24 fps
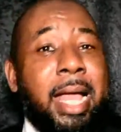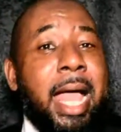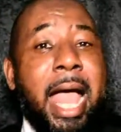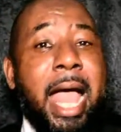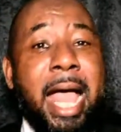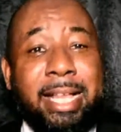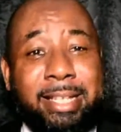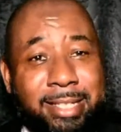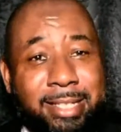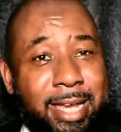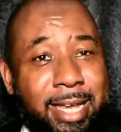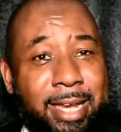
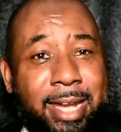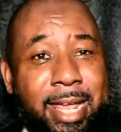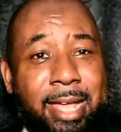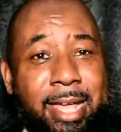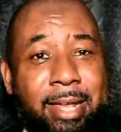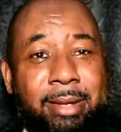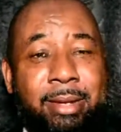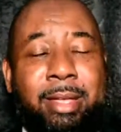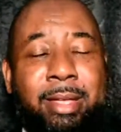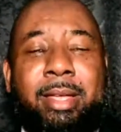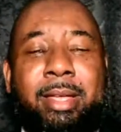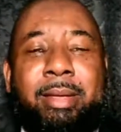I say that,
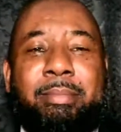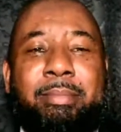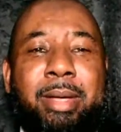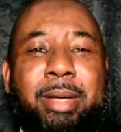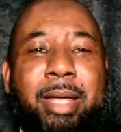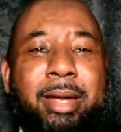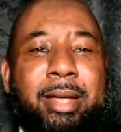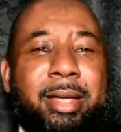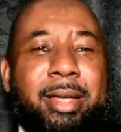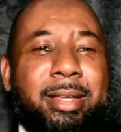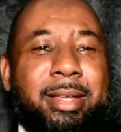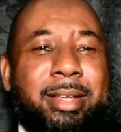
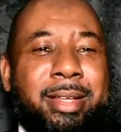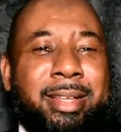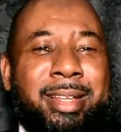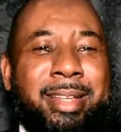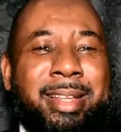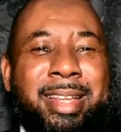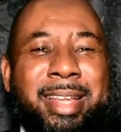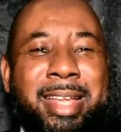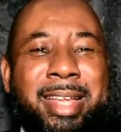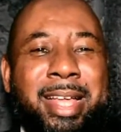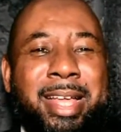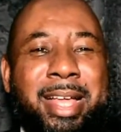but uh,
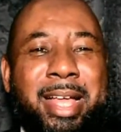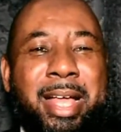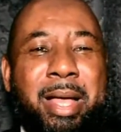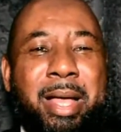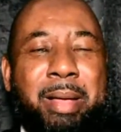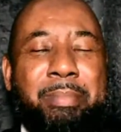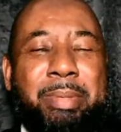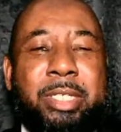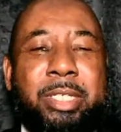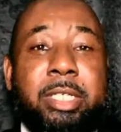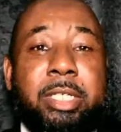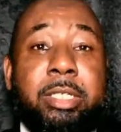
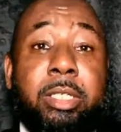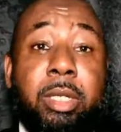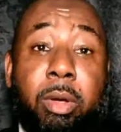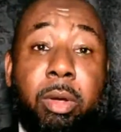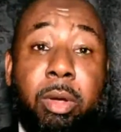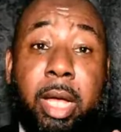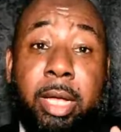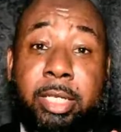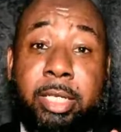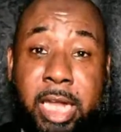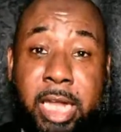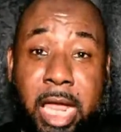uh, but just
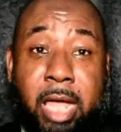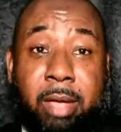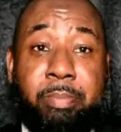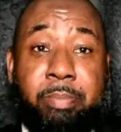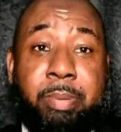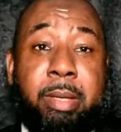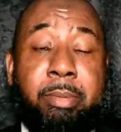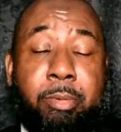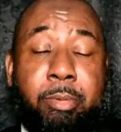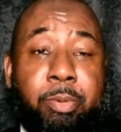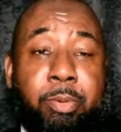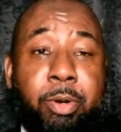don't attack
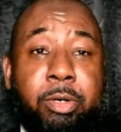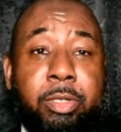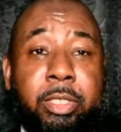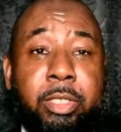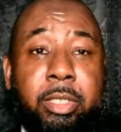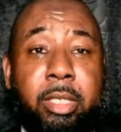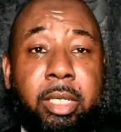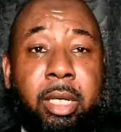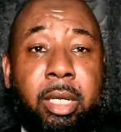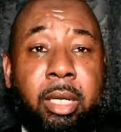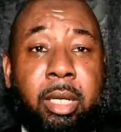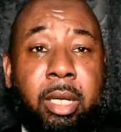people
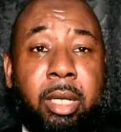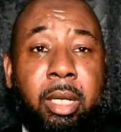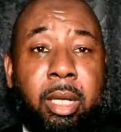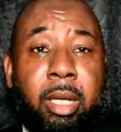personally.